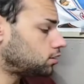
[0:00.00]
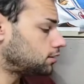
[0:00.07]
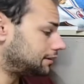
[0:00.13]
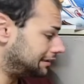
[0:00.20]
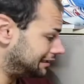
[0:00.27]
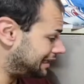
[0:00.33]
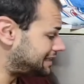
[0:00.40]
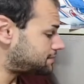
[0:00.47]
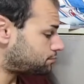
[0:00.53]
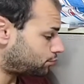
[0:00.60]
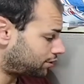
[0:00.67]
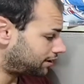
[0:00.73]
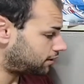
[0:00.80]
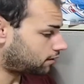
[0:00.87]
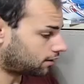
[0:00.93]
Let's
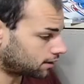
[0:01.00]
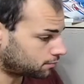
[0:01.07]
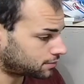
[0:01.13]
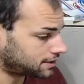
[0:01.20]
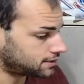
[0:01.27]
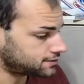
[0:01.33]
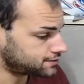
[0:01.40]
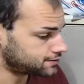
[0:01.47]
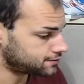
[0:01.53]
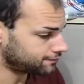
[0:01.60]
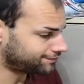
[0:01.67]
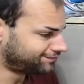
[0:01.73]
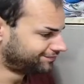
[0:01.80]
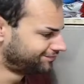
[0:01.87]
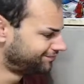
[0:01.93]
put it on a piece.
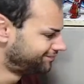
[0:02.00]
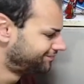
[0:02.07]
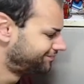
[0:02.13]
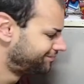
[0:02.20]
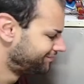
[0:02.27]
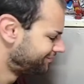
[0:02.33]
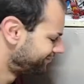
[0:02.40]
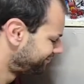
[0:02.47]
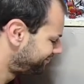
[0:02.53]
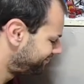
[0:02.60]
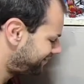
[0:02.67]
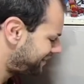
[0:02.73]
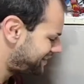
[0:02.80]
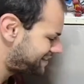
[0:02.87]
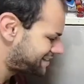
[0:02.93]

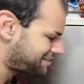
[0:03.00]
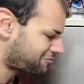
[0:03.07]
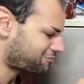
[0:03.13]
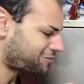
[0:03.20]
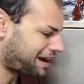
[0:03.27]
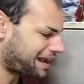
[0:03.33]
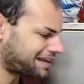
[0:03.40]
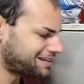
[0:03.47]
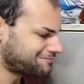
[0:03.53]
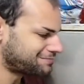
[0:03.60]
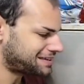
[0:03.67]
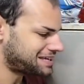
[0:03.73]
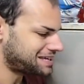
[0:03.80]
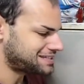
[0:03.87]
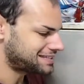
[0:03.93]
It's just a random piece.